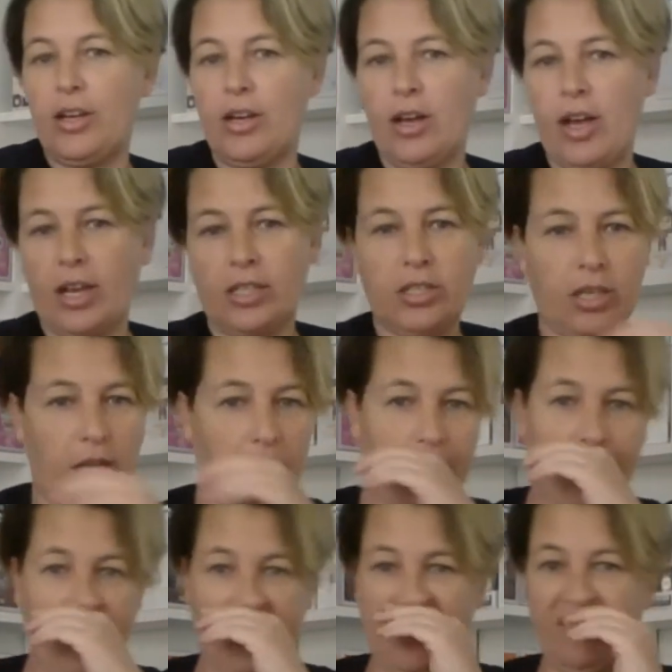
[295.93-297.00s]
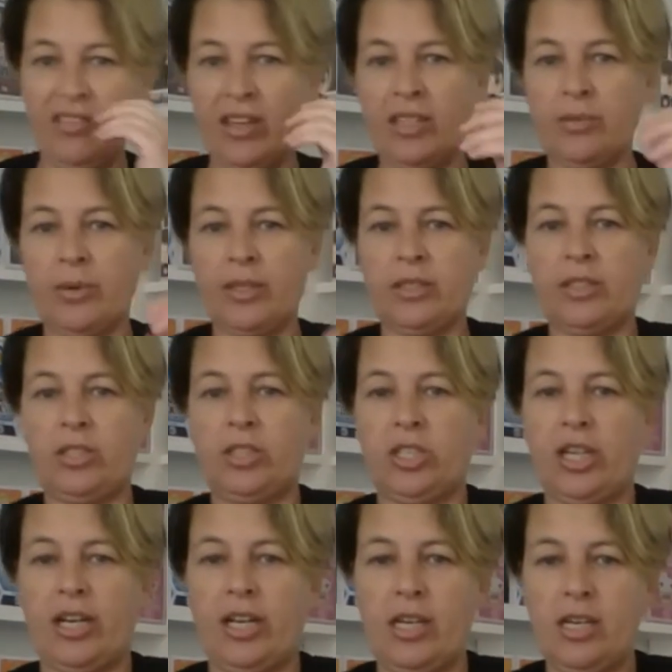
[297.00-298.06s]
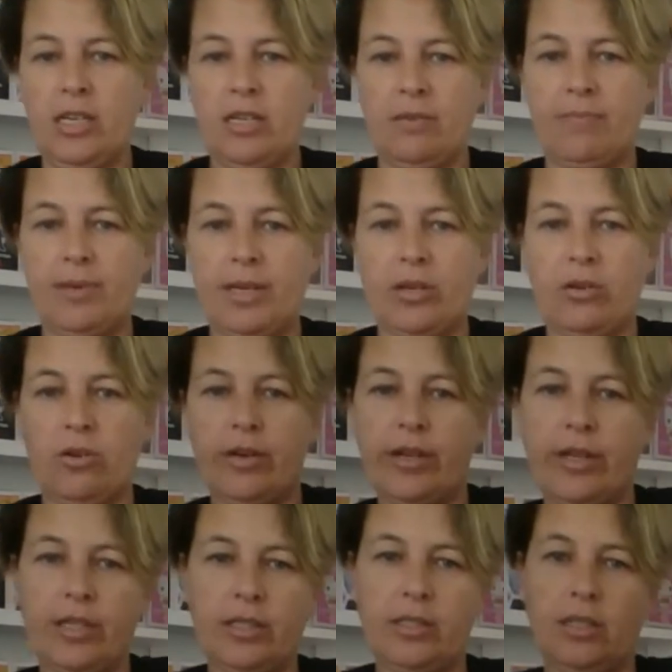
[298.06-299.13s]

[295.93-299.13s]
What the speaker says: actually, I might give these ones to Jenny because...